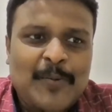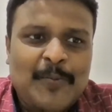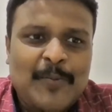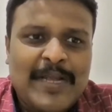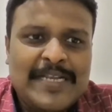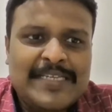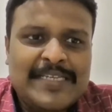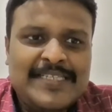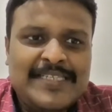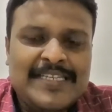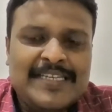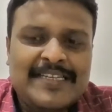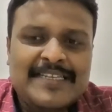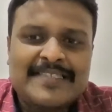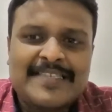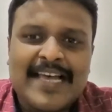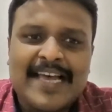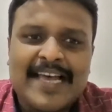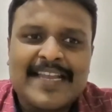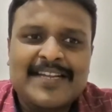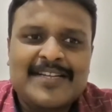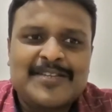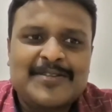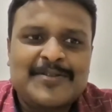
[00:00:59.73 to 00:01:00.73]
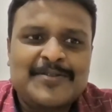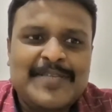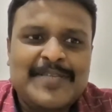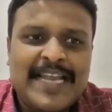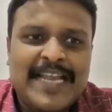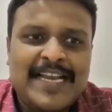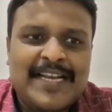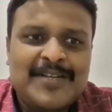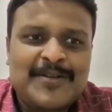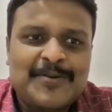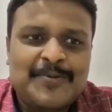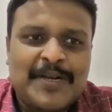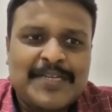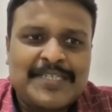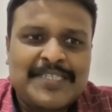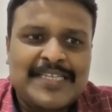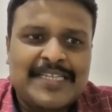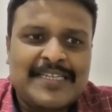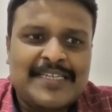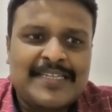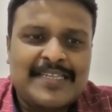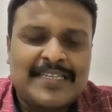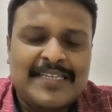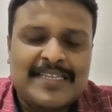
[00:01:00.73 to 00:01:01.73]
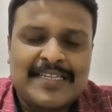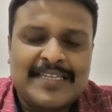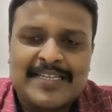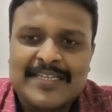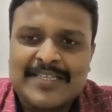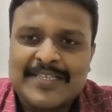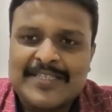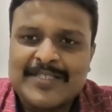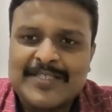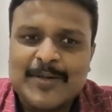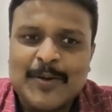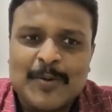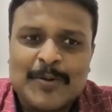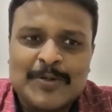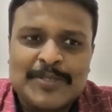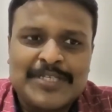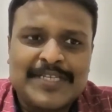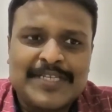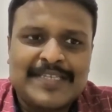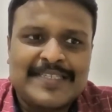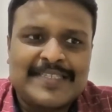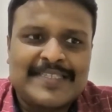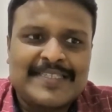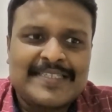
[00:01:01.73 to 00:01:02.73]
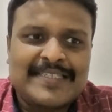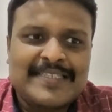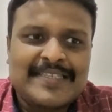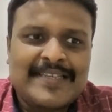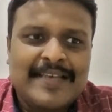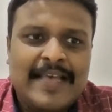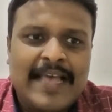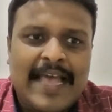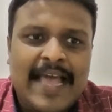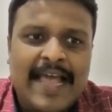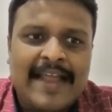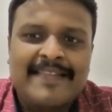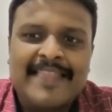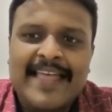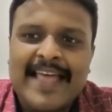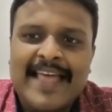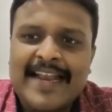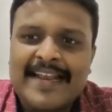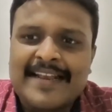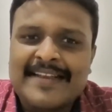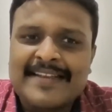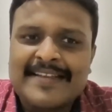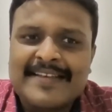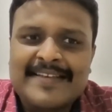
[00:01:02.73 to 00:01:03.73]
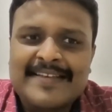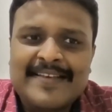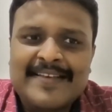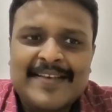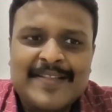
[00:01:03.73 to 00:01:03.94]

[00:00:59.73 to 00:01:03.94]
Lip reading: when she decided to tend to Russian soldiers and then